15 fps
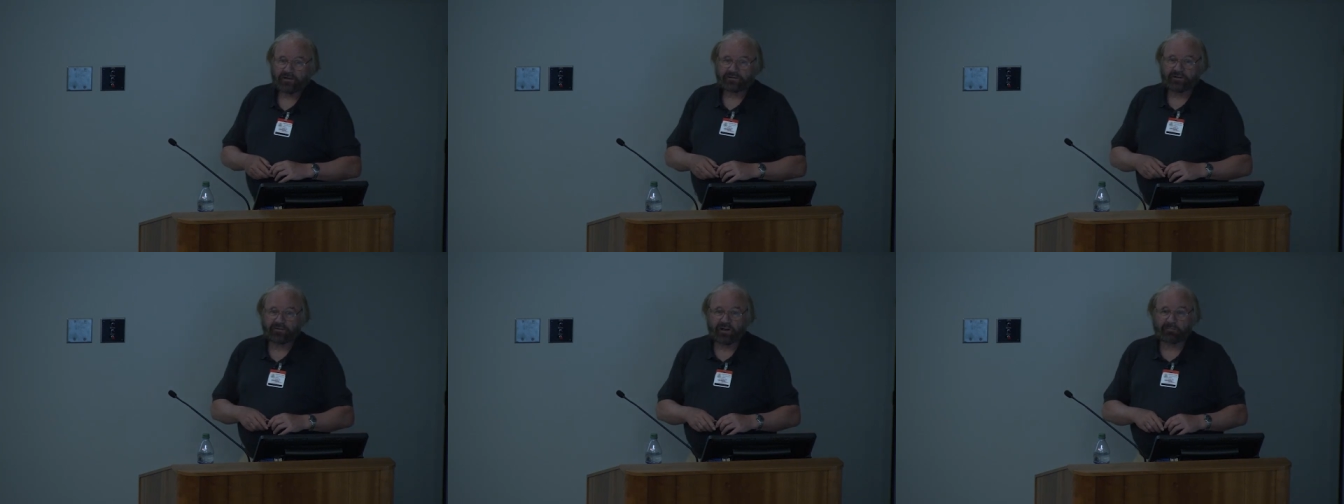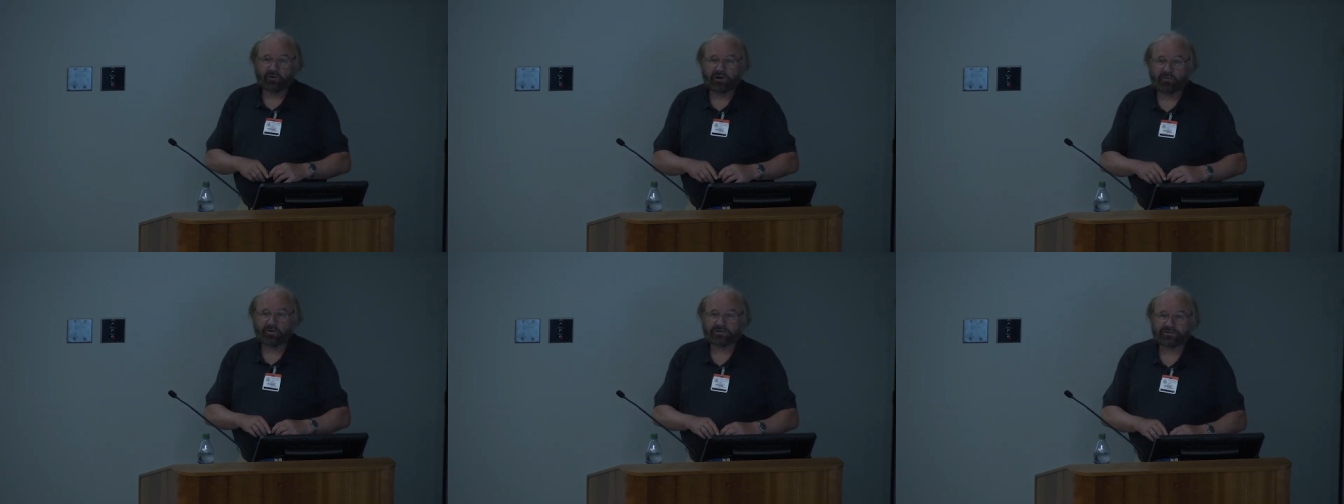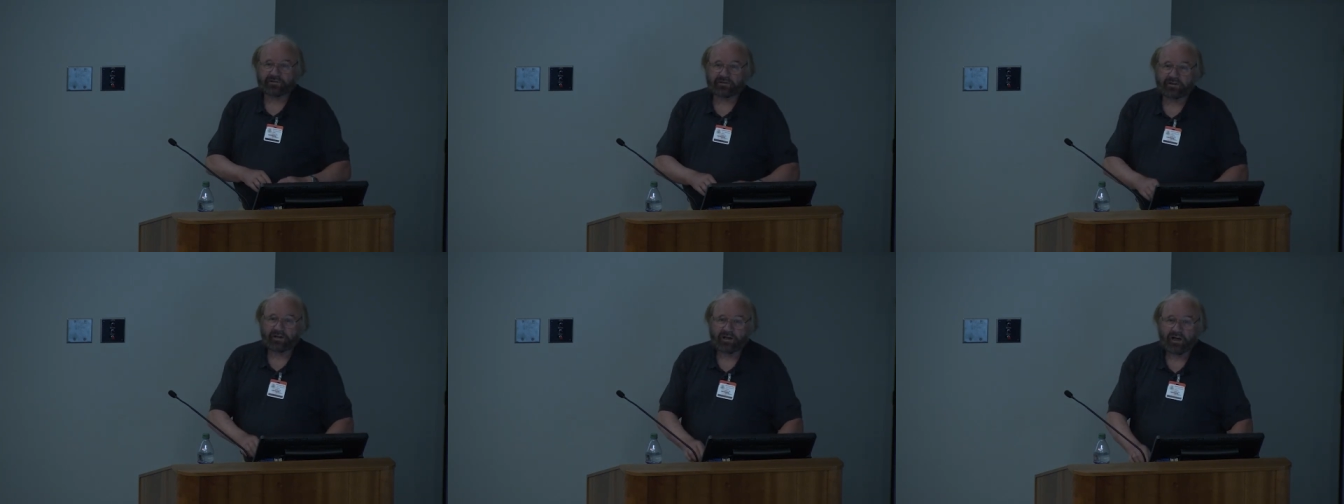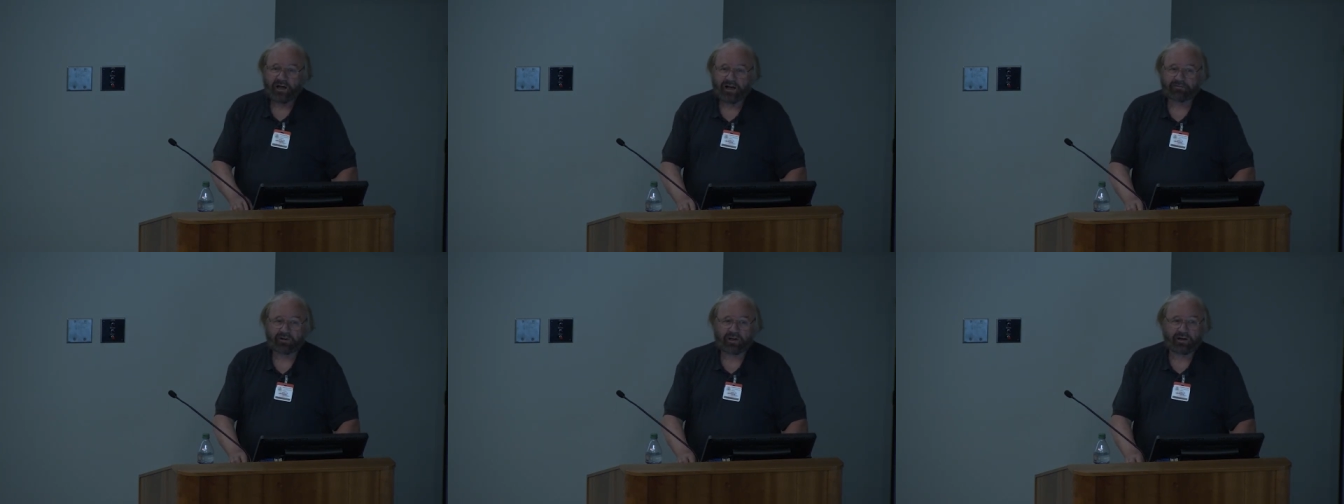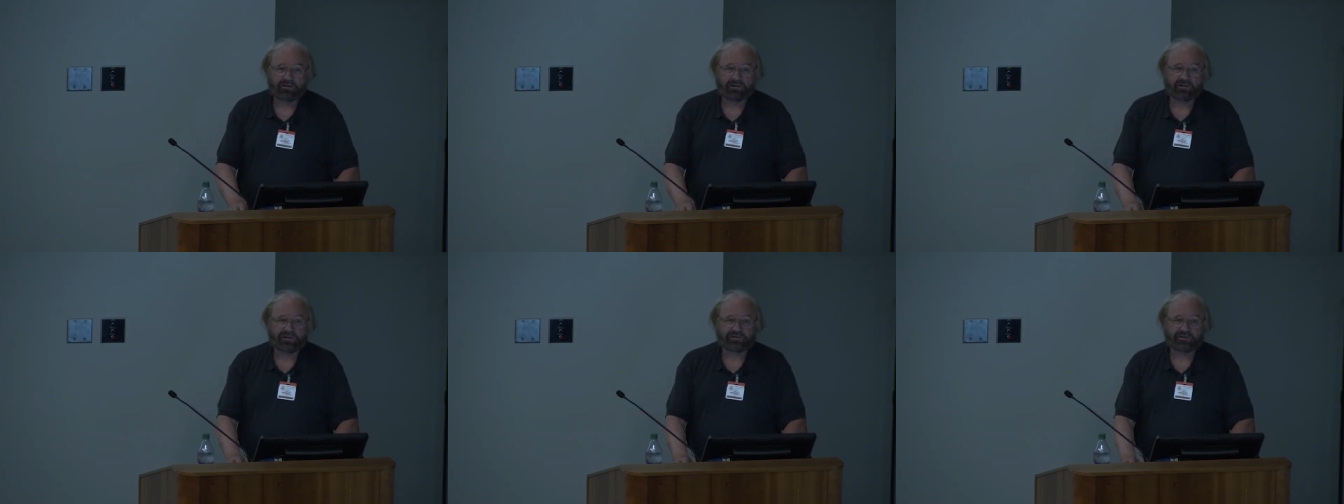So if anybody wants to have a
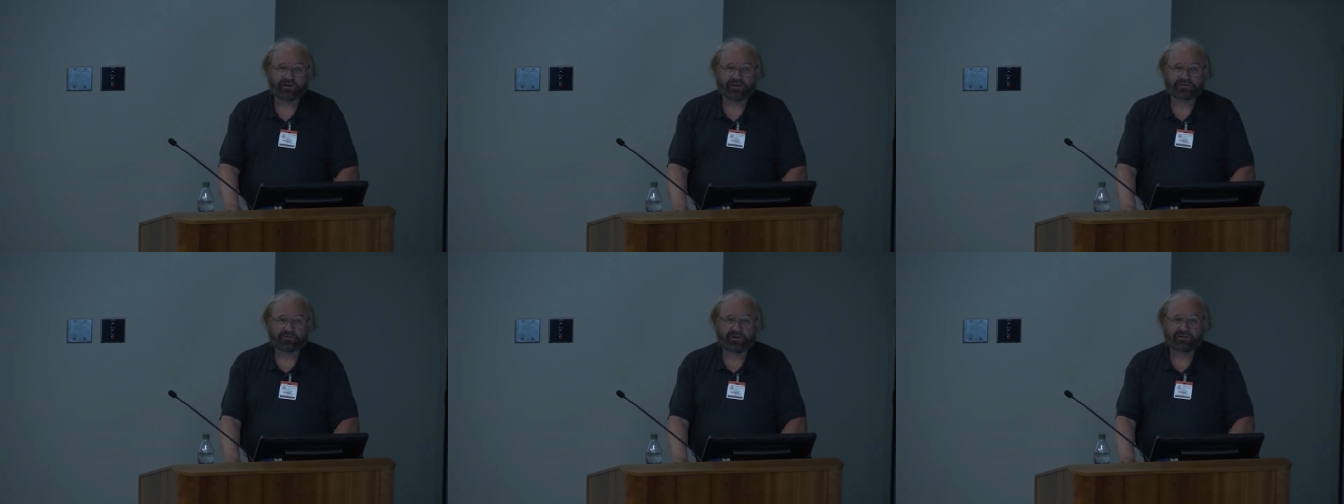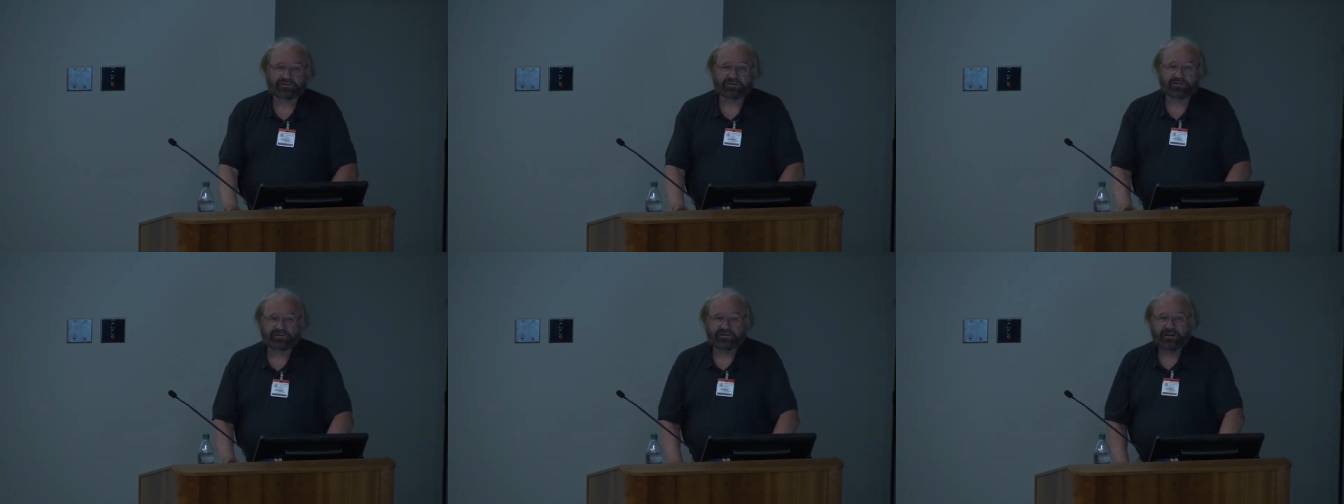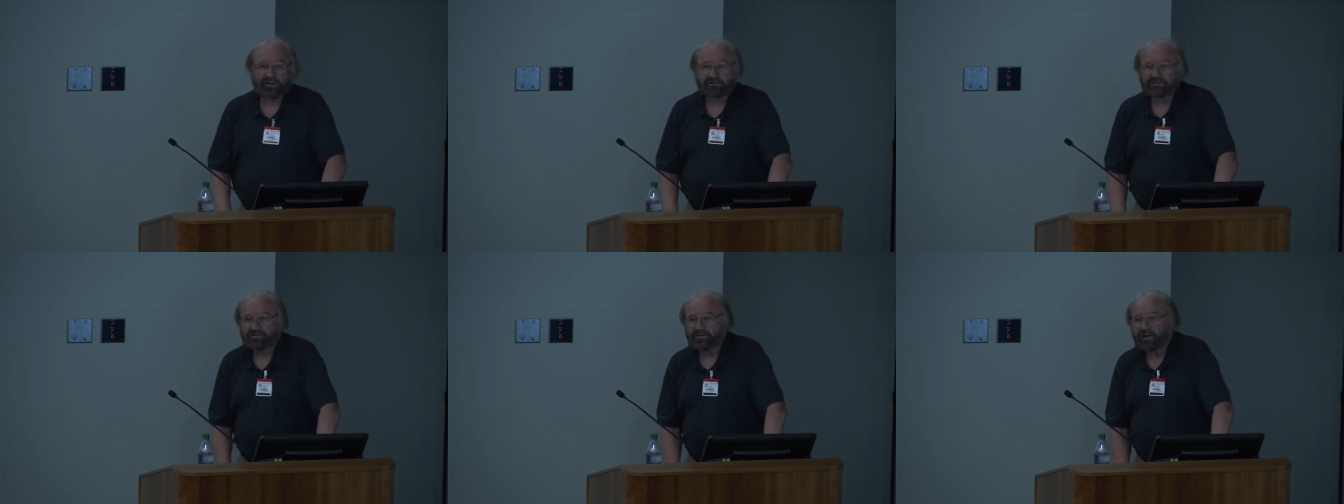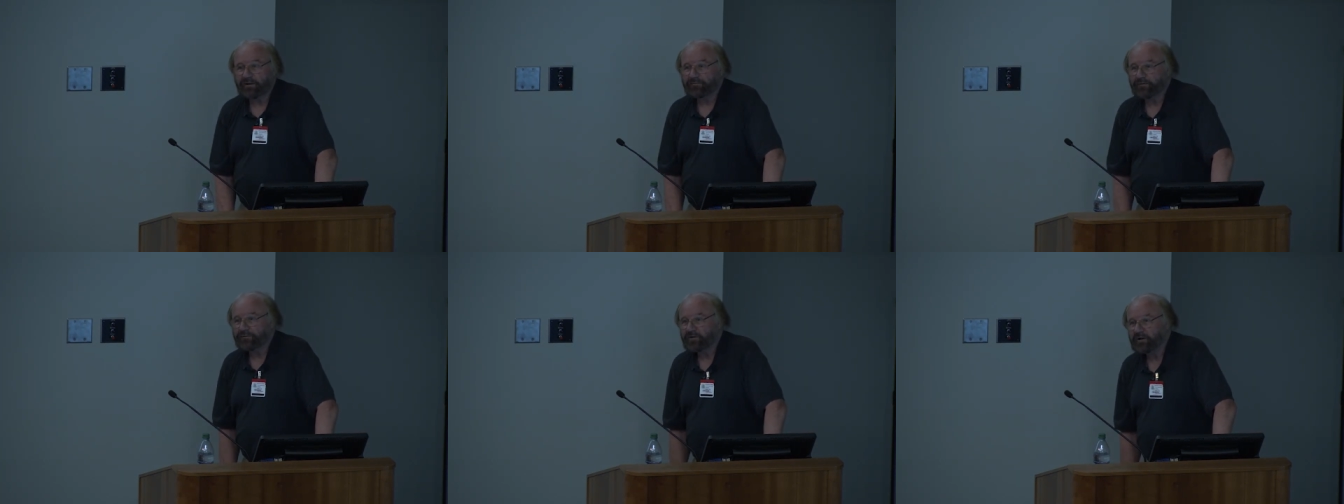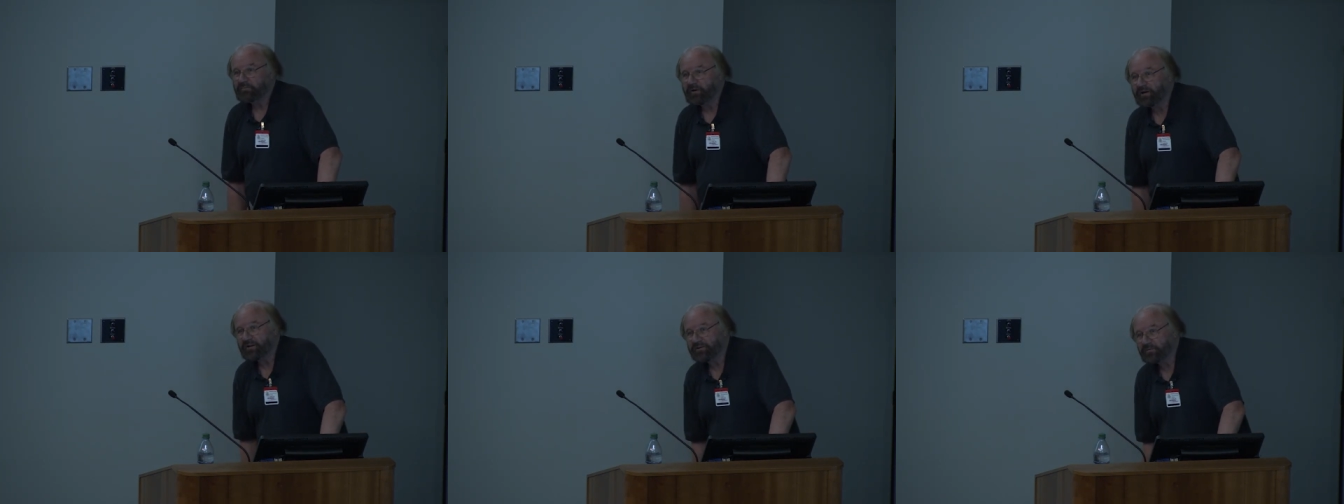go at this or ask questions, now is the time. 15
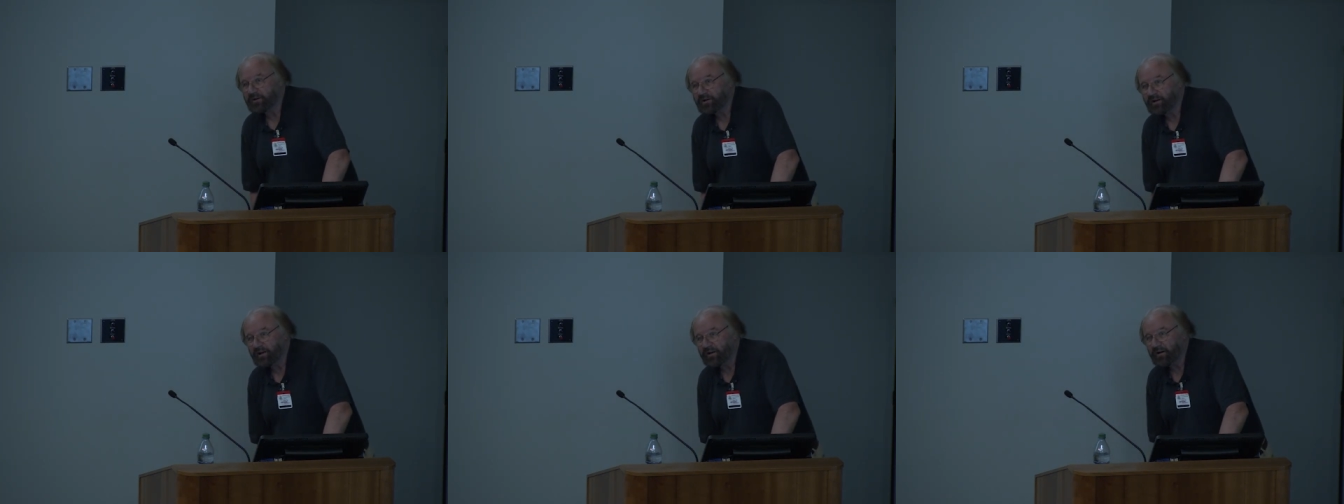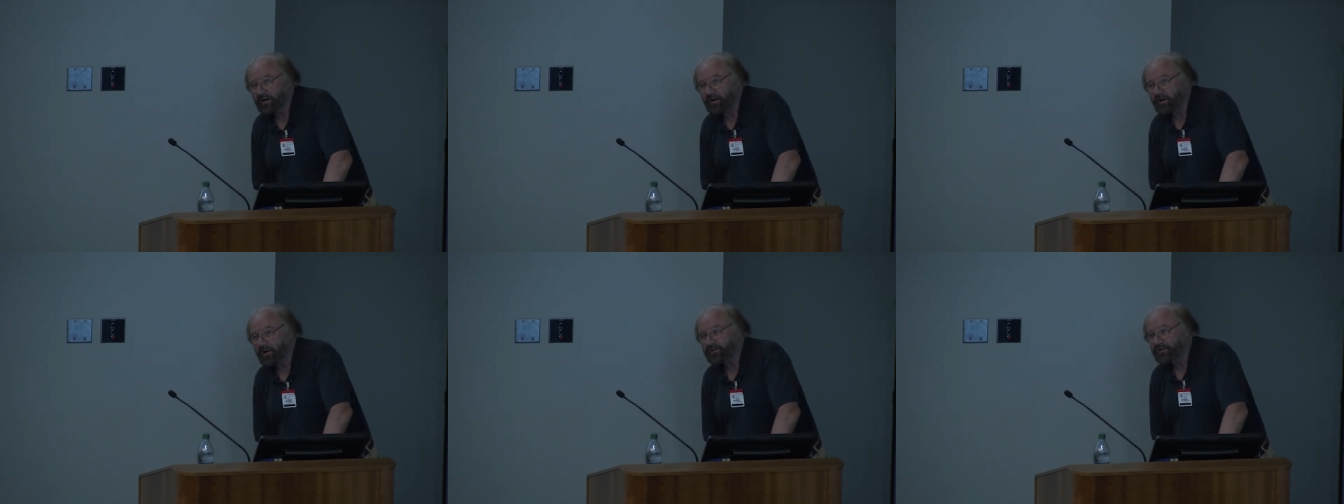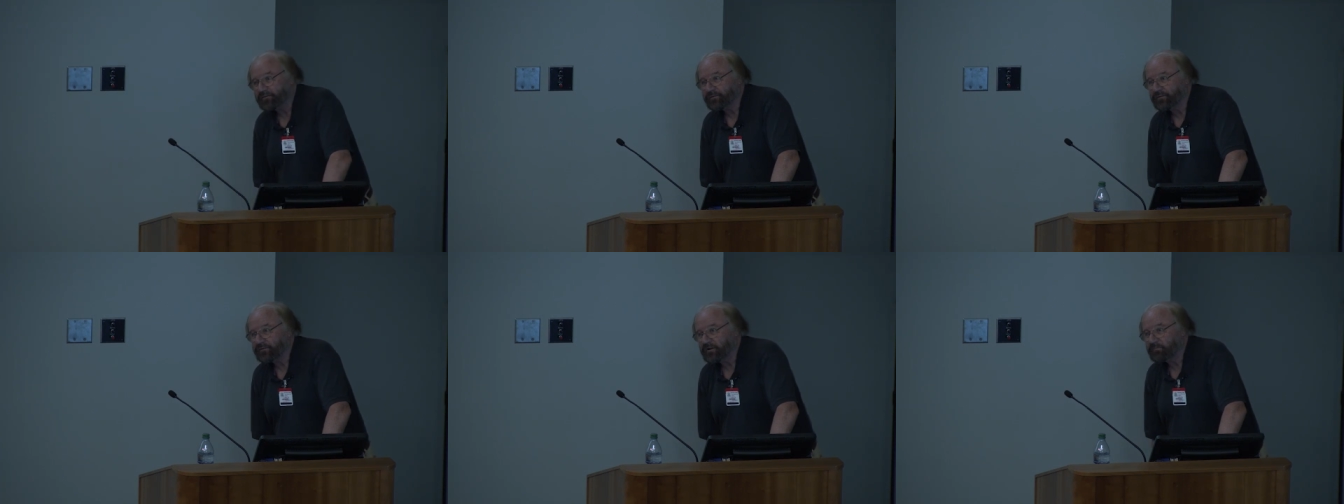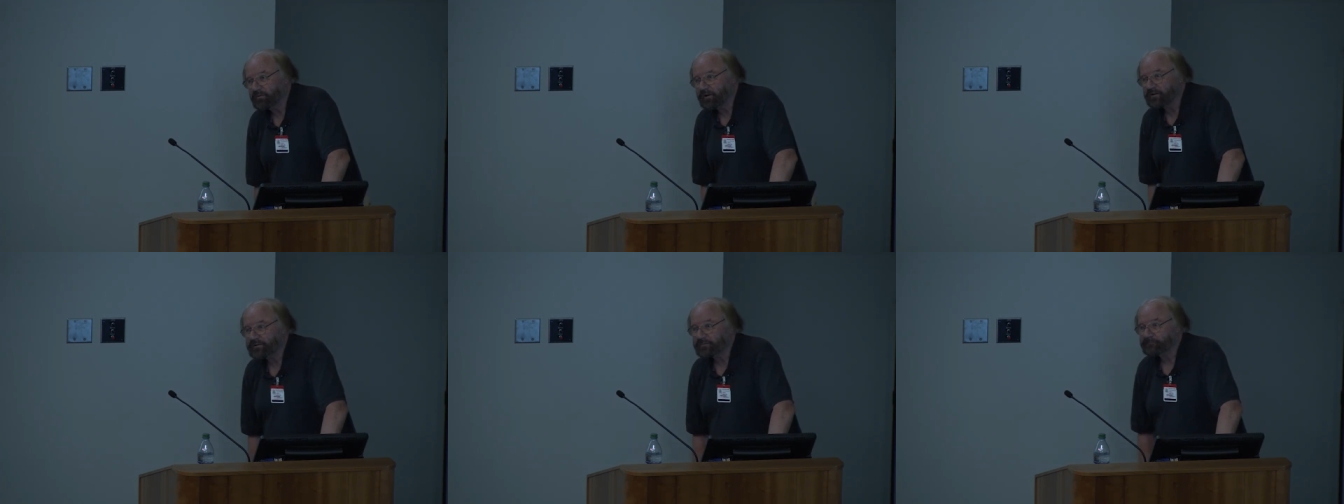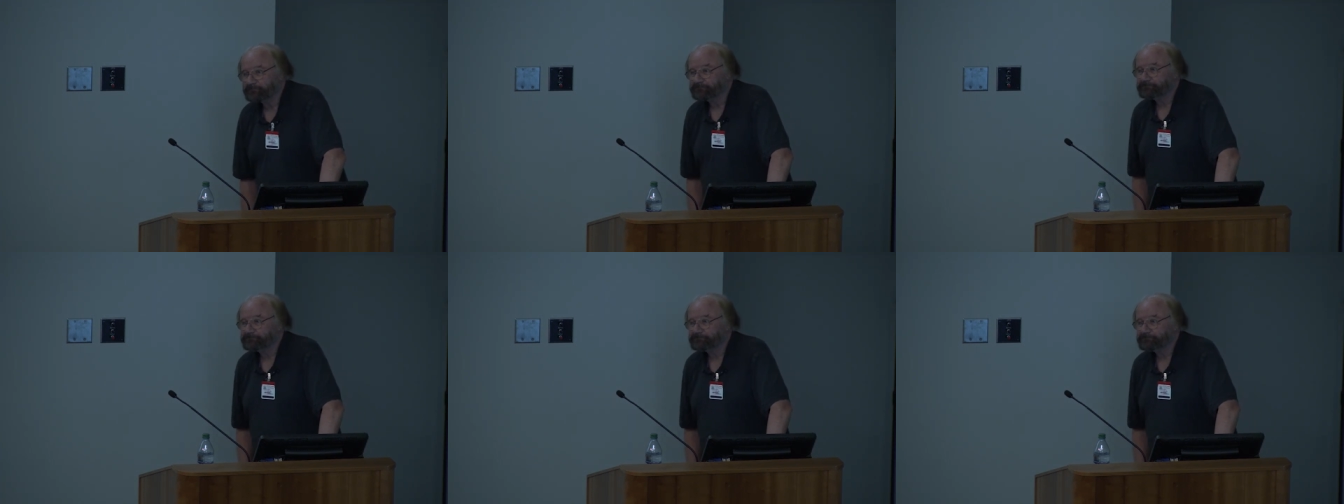minutes, we can get in a lot in 15 minutes.